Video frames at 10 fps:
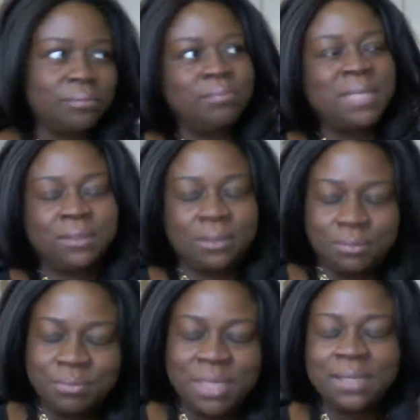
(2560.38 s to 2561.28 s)
make
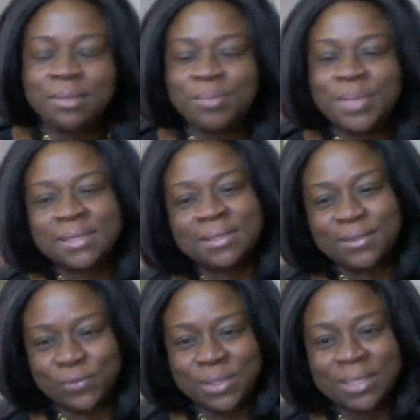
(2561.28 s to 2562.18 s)
make the
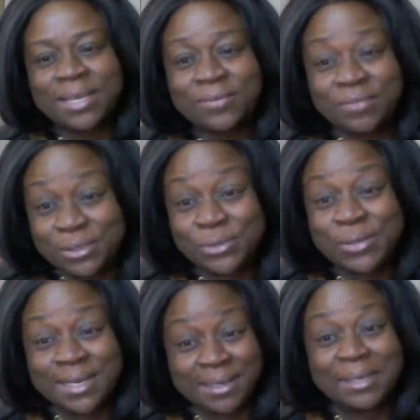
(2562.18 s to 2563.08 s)
best of what life is
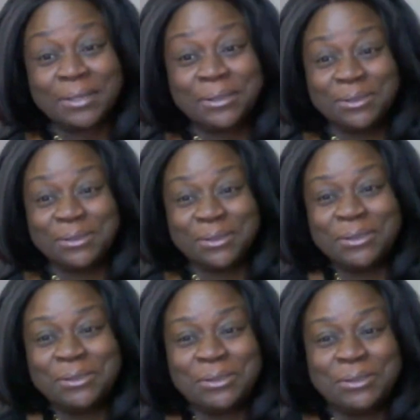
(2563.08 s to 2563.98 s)
right now.
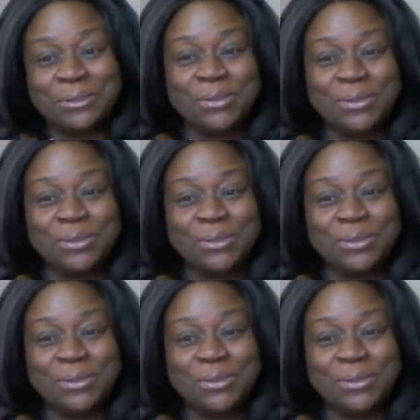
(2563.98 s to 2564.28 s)
You know.